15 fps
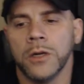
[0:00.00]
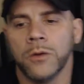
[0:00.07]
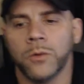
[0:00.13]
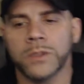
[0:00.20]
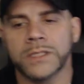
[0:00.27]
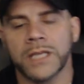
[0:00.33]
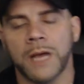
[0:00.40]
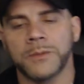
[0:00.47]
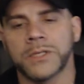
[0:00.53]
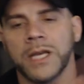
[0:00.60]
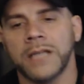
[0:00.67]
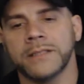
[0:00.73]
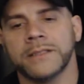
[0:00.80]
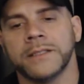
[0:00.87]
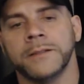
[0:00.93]
What's up,
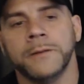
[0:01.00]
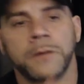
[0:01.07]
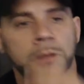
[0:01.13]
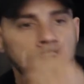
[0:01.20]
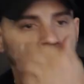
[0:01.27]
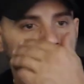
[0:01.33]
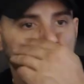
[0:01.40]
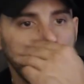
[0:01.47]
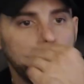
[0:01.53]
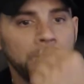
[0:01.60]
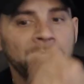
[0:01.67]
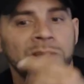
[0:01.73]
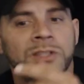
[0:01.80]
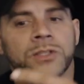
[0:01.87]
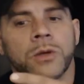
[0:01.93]
Justin?
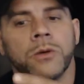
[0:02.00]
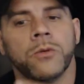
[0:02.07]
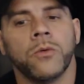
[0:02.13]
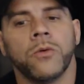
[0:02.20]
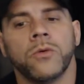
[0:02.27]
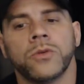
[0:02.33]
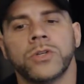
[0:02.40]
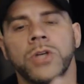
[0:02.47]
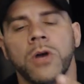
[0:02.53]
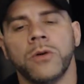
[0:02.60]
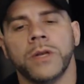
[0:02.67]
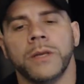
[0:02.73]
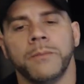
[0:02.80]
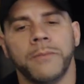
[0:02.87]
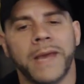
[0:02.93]
So
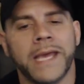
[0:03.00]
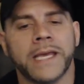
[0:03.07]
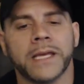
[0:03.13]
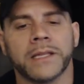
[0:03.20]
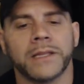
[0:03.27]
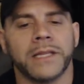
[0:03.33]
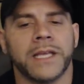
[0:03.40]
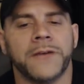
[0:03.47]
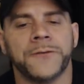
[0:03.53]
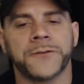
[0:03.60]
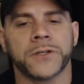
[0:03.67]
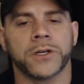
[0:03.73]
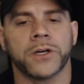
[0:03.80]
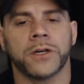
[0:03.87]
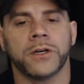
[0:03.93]
Jody, make a
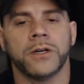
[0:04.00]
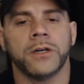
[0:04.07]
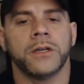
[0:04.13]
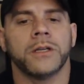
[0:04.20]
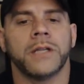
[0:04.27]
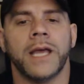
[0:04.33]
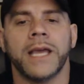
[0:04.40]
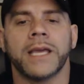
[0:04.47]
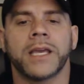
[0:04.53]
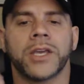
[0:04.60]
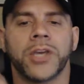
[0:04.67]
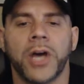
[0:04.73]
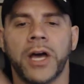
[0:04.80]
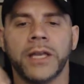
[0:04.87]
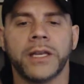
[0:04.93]
lifter like
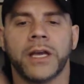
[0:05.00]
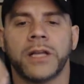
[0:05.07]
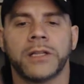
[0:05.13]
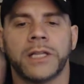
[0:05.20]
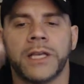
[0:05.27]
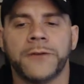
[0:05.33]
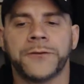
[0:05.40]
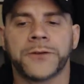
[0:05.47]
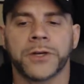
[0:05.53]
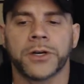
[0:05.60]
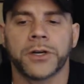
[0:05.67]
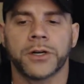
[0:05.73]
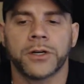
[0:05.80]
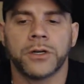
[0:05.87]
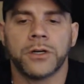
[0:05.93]
gut a
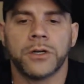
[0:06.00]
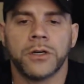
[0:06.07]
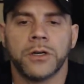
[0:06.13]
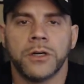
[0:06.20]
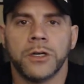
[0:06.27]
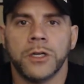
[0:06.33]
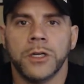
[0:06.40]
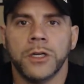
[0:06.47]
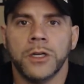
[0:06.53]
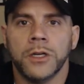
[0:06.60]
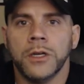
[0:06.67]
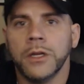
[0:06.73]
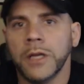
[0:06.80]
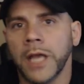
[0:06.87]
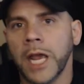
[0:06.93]
lifter
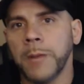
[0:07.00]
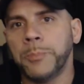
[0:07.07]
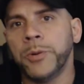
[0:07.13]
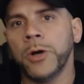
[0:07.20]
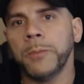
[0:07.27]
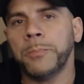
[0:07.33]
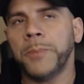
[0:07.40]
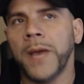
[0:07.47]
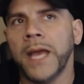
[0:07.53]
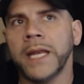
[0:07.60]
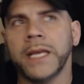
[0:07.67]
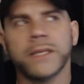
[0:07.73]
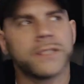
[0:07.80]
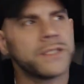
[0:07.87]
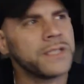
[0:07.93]
and put
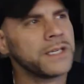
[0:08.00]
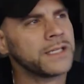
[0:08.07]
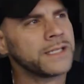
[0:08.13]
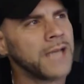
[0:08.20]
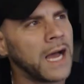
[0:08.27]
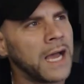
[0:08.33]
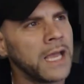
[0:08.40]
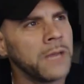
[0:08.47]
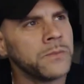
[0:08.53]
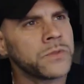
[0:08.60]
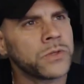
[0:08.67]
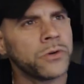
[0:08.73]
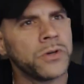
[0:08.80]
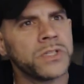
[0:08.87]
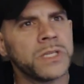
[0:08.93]
pennies. Is it
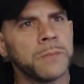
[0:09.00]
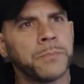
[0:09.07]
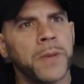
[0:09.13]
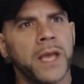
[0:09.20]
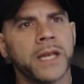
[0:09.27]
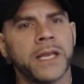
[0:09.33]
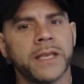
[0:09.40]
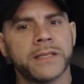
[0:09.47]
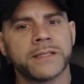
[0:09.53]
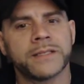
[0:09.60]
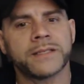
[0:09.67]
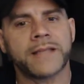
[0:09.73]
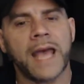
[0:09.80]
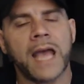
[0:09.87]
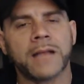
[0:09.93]
dimes or is it pennies?
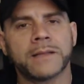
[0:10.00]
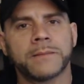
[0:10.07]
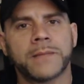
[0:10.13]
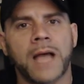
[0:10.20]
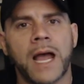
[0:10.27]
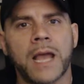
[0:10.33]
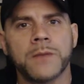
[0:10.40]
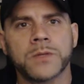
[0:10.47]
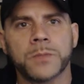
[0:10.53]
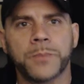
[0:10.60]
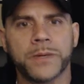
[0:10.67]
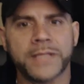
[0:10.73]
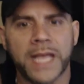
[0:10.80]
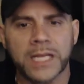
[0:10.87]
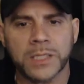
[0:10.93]
Stack dimes or
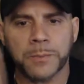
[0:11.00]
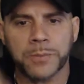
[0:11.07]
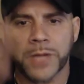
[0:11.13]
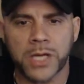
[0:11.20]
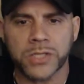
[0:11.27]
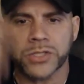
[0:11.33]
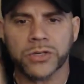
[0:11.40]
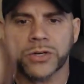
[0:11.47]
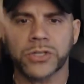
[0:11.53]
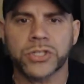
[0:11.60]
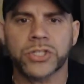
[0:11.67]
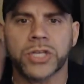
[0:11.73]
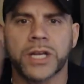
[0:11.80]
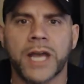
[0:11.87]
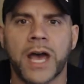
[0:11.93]
take the plunger and
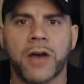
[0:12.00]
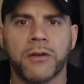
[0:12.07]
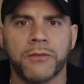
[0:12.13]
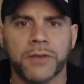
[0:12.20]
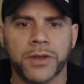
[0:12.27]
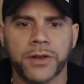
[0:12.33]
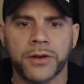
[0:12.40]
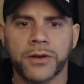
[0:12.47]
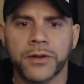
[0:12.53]
shit out of it.